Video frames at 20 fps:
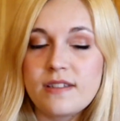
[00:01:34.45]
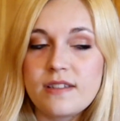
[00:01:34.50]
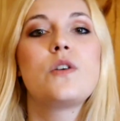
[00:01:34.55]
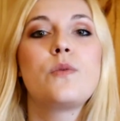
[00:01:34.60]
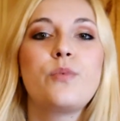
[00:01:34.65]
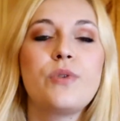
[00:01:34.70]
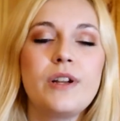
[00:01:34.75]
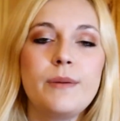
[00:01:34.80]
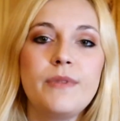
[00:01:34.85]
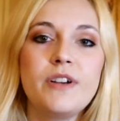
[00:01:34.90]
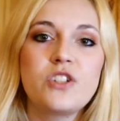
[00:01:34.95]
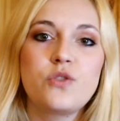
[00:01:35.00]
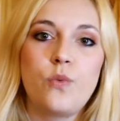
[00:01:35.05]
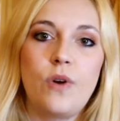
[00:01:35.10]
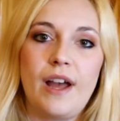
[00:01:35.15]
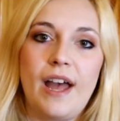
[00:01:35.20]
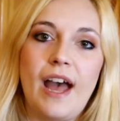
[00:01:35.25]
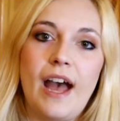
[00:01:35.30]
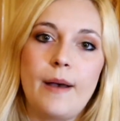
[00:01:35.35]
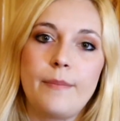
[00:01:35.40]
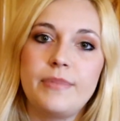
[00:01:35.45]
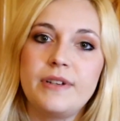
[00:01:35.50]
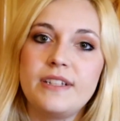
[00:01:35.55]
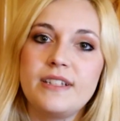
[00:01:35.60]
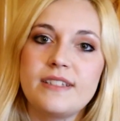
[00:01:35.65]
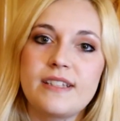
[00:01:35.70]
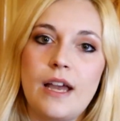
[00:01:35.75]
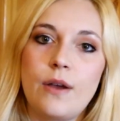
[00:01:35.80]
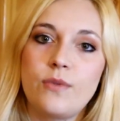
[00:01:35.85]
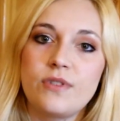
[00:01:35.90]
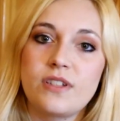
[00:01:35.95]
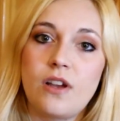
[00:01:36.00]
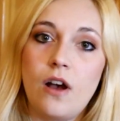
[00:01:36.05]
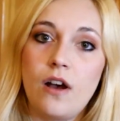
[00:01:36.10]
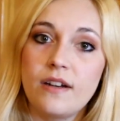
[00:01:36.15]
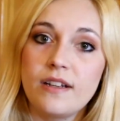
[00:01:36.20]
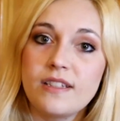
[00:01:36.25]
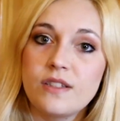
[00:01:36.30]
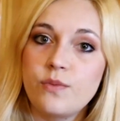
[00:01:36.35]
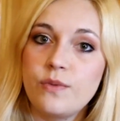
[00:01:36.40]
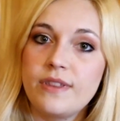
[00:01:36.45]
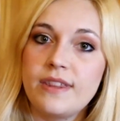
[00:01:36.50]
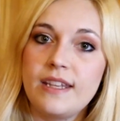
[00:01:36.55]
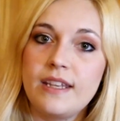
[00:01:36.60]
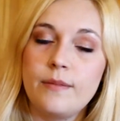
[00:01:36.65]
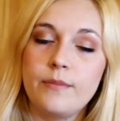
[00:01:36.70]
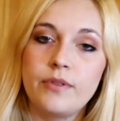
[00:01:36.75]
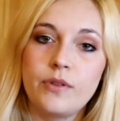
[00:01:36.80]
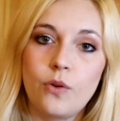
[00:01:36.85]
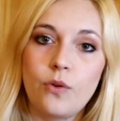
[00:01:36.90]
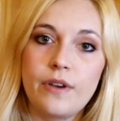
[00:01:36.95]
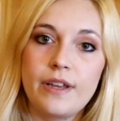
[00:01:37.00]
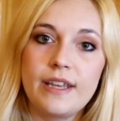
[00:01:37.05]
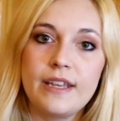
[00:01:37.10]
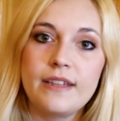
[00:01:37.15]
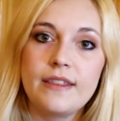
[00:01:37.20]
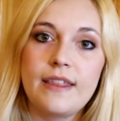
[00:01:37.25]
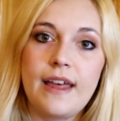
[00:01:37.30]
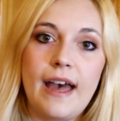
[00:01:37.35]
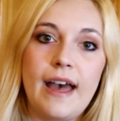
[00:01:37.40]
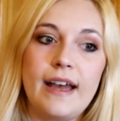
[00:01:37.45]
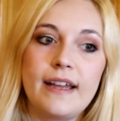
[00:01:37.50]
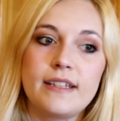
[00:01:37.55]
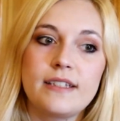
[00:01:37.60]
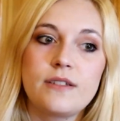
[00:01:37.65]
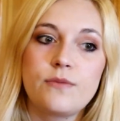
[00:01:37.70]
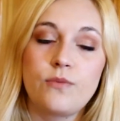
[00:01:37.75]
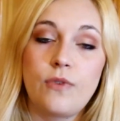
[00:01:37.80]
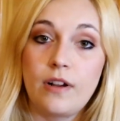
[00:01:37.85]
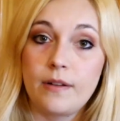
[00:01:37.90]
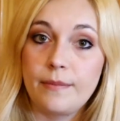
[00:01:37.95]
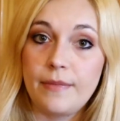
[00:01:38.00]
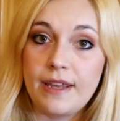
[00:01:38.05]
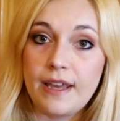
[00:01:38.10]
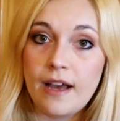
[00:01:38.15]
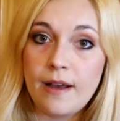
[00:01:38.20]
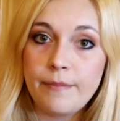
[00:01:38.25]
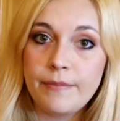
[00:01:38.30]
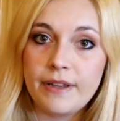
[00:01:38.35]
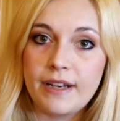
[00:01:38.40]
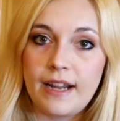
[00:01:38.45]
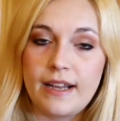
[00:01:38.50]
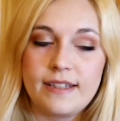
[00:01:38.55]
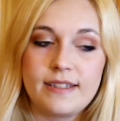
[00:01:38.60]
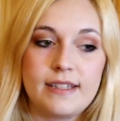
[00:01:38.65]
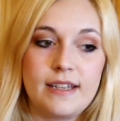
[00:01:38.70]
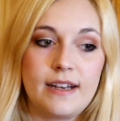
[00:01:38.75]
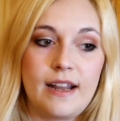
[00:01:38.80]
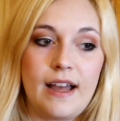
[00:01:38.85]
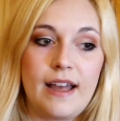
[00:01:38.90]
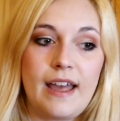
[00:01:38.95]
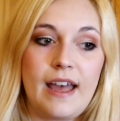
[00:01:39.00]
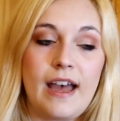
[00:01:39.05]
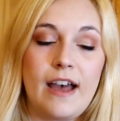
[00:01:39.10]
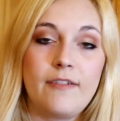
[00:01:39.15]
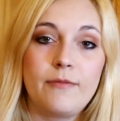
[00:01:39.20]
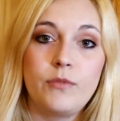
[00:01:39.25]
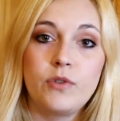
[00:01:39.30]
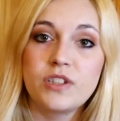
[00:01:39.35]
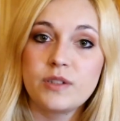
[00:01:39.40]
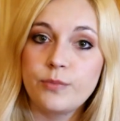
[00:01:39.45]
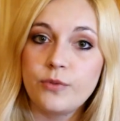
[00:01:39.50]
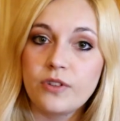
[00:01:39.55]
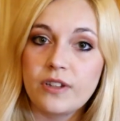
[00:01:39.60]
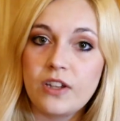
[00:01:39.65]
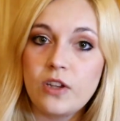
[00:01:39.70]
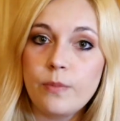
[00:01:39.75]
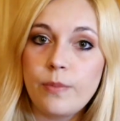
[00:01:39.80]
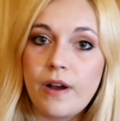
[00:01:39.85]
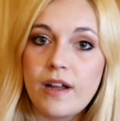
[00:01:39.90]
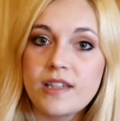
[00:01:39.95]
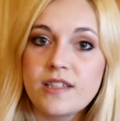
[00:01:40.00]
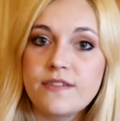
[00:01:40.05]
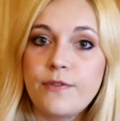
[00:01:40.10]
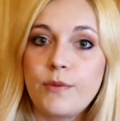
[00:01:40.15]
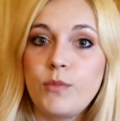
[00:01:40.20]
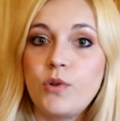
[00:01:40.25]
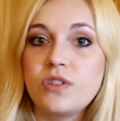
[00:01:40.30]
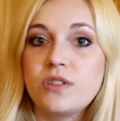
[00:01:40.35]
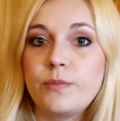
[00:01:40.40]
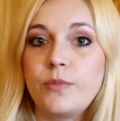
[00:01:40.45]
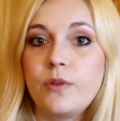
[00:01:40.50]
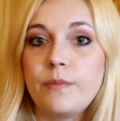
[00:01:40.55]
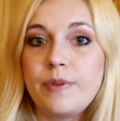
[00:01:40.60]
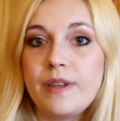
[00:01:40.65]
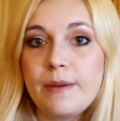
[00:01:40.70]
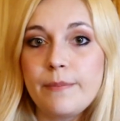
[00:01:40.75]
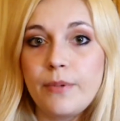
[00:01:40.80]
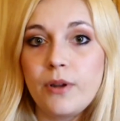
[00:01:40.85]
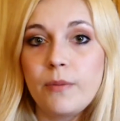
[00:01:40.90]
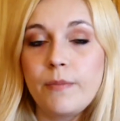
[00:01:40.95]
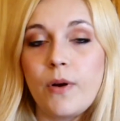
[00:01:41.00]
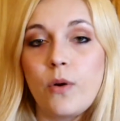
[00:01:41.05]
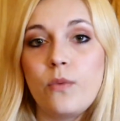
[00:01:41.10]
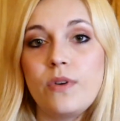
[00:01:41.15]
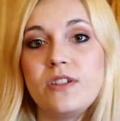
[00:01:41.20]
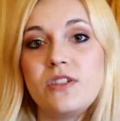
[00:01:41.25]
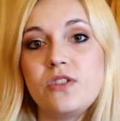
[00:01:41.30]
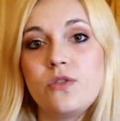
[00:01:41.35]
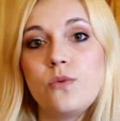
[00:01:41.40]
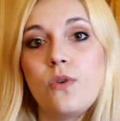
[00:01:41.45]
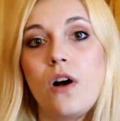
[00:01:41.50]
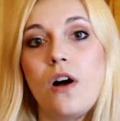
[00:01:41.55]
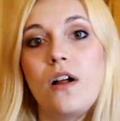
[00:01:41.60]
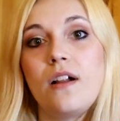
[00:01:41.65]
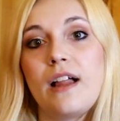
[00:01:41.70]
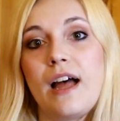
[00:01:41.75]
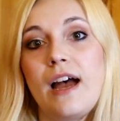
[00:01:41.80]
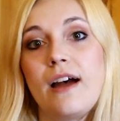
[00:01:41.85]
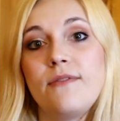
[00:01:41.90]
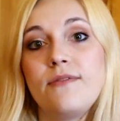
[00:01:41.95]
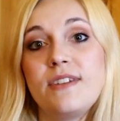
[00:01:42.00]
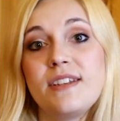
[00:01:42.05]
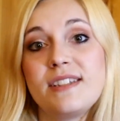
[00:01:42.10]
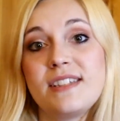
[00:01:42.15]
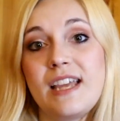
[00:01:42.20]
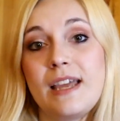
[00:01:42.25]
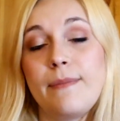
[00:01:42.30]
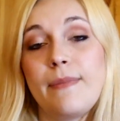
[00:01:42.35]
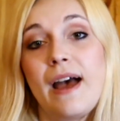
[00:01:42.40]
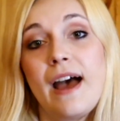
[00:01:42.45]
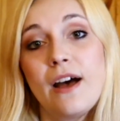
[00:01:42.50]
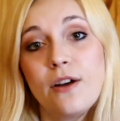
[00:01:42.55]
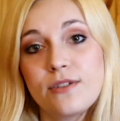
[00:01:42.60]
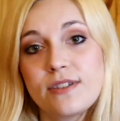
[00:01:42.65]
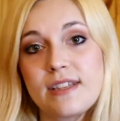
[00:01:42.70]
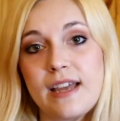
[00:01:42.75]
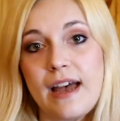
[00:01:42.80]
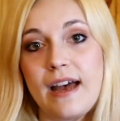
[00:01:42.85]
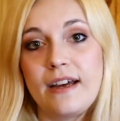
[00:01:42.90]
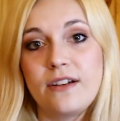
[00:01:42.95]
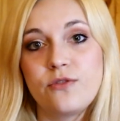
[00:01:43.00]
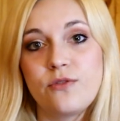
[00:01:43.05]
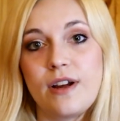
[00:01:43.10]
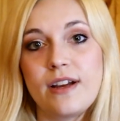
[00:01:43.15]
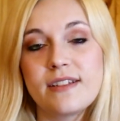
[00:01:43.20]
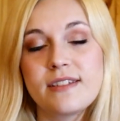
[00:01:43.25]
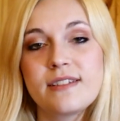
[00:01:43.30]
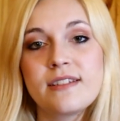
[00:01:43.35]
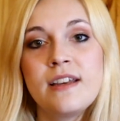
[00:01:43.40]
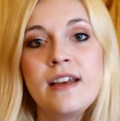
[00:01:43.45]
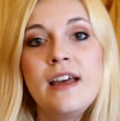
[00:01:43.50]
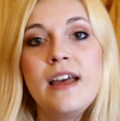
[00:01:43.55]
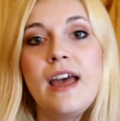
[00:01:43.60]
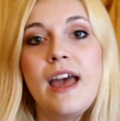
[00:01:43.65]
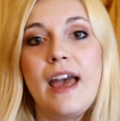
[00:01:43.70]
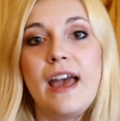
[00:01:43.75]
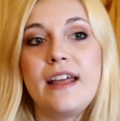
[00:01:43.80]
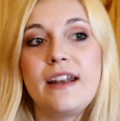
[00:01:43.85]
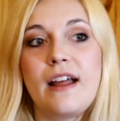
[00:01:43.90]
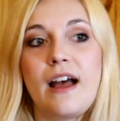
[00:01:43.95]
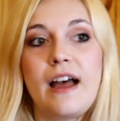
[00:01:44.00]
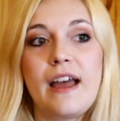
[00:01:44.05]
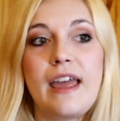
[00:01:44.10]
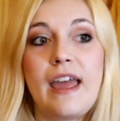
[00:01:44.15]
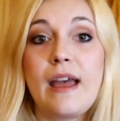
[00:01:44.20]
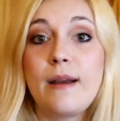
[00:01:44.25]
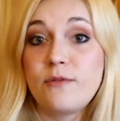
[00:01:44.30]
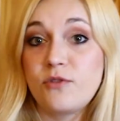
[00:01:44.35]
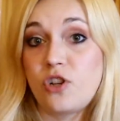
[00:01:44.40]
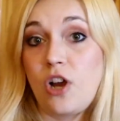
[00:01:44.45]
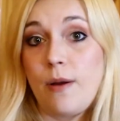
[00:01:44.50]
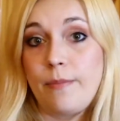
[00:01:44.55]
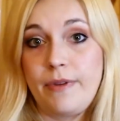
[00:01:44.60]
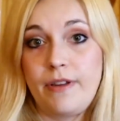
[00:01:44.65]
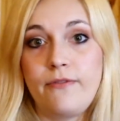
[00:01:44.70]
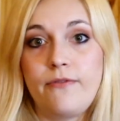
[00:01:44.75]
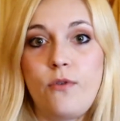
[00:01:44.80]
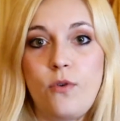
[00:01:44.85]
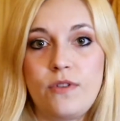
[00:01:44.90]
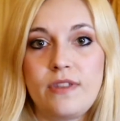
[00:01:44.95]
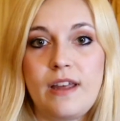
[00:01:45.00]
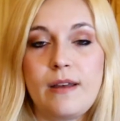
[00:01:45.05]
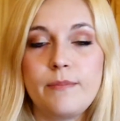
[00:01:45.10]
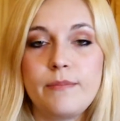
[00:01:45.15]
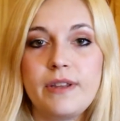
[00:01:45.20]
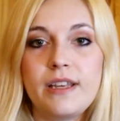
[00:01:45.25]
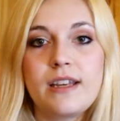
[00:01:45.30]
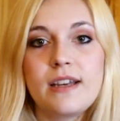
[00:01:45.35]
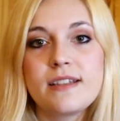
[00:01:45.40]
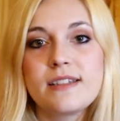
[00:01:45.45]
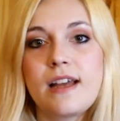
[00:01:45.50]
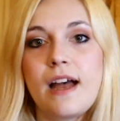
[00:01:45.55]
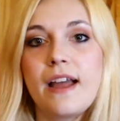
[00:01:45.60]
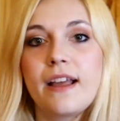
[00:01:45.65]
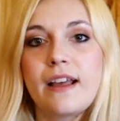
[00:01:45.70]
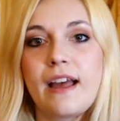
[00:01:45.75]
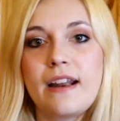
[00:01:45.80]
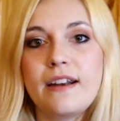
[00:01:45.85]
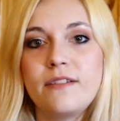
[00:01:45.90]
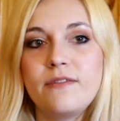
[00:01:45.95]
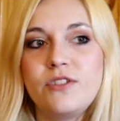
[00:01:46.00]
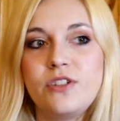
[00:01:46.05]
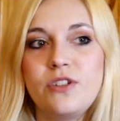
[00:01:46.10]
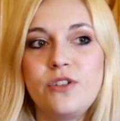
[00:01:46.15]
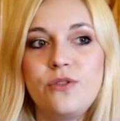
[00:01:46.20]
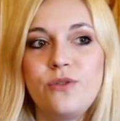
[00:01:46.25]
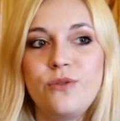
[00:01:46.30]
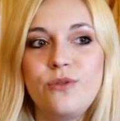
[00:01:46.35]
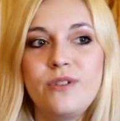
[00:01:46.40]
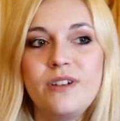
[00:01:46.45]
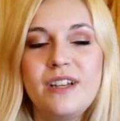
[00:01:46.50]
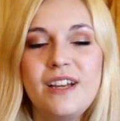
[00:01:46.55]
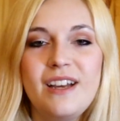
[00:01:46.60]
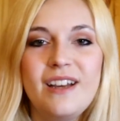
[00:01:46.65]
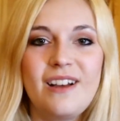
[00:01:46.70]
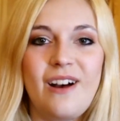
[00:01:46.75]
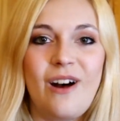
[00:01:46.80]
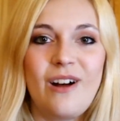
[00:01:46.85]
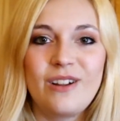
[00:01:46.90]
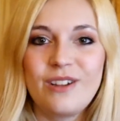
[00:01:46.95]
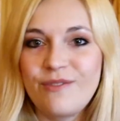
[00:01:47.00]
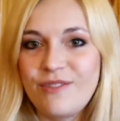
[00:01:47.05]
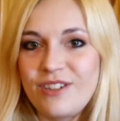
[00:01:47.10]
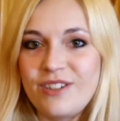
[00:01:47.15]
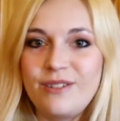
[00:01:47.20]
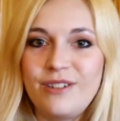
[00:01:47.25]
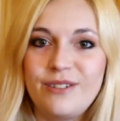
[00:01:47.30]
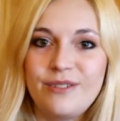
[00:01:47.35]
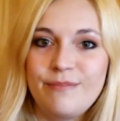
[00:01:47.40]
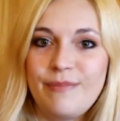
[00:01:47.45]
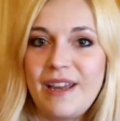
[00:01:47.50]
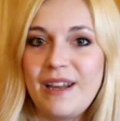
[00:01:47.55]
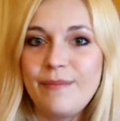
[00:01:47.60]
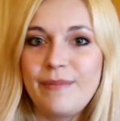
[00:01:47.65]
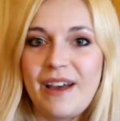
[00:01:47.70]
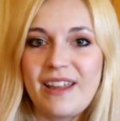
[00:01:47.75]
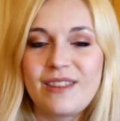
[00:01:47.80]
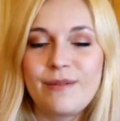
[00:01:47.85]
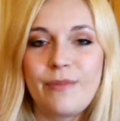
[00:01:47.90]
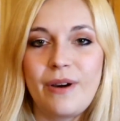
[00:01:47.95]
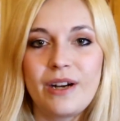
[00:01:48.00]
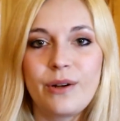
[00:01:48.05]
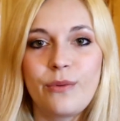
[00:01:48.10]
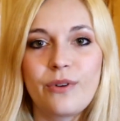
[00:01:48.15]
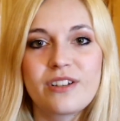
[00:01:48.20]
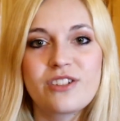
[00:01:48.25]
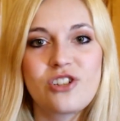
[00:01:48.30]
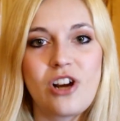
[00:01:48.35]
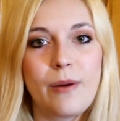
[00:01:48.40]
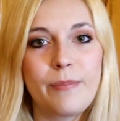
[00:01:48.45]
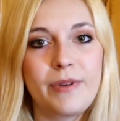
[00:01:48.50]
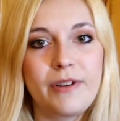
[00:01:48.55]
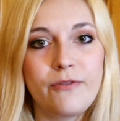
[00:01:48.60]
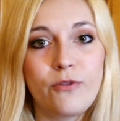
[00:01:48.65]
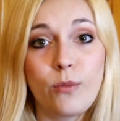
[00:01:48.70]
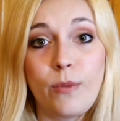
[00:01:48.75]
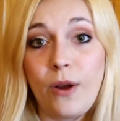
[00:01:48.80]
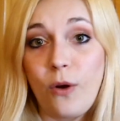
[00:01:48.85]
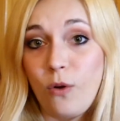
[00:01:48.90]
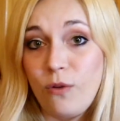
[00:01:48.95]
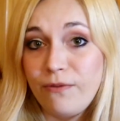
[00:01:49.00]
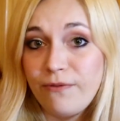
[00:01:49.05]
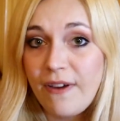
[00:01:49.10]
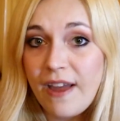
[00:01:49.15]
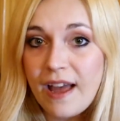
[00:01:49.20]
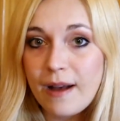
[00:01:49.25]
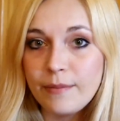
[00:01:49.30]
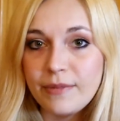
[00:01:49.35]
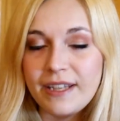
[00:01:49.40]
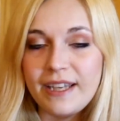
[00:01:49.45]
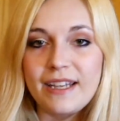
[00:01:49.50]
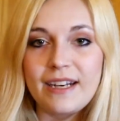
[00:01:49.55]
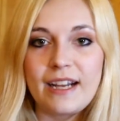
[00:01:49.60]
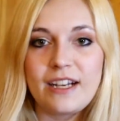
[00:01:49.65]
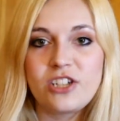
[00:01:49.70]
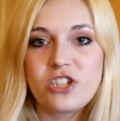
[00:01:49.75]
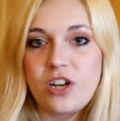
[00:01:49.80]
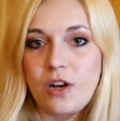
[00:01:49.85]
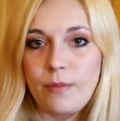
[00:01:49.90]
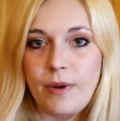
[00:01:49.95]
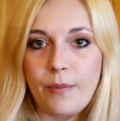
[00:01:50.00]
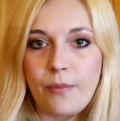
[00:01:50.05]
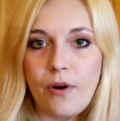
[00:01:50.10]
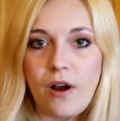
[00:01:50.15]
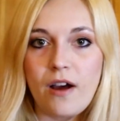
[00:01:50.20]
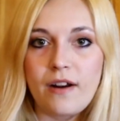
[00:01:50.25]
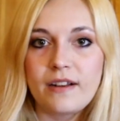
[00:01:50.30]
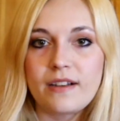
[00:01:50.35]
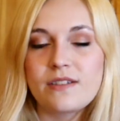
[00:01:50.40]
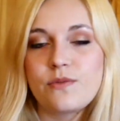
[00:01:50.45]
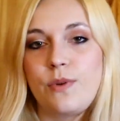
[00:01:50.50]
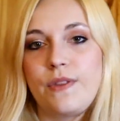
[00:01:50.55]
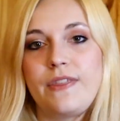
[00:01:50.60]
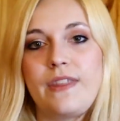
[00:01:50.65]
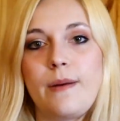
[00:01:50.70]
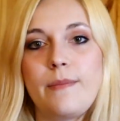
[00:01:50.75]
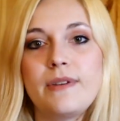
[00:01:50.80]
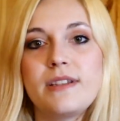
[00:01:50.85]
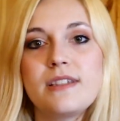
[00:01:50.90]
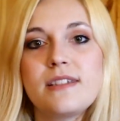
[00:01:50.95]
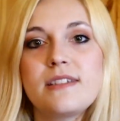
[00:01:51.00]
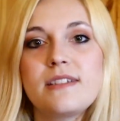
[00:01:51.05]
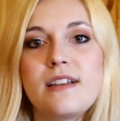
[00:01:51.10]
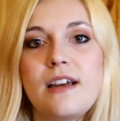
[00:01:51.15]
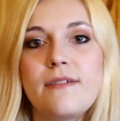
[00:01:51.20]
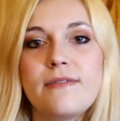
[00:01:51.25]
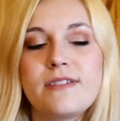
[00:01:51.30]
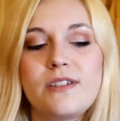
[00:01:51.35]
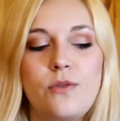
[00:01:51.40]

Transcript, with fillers: So pretty much what happened is I was honest with the employee that rung me up and I said, I have multiple coupons for multiple people, but we do all have the same house address and I am shopping for them because I kind of do all of the main Bath and Body Works shopping for my whole family and I share my products with them and stuff.